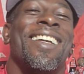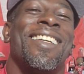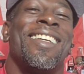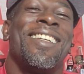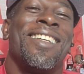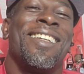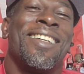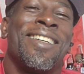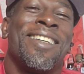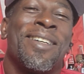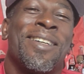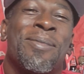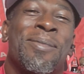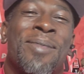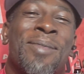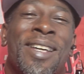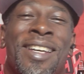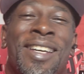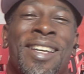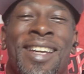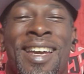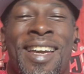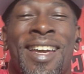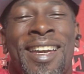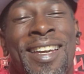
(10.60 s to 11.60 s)
Yeah,
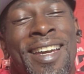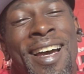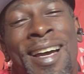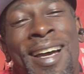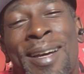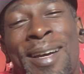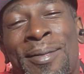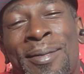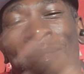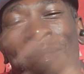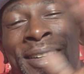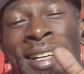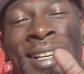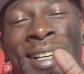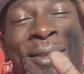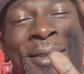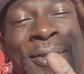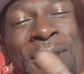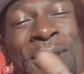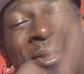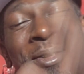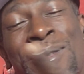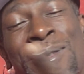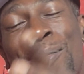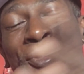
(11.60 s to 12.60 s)
man. Hey, I
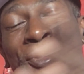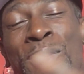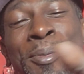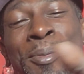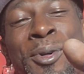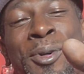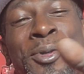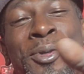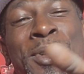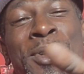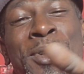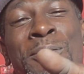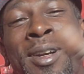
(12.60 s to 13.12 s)
first and foremost,